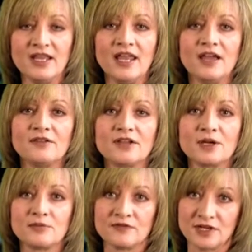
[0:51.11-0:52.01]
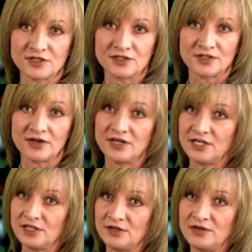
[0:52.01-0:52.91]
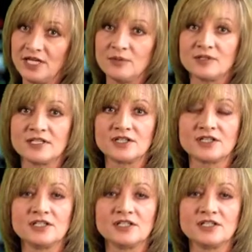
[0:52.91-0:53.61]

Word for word: Healthcare professionals are in a unique position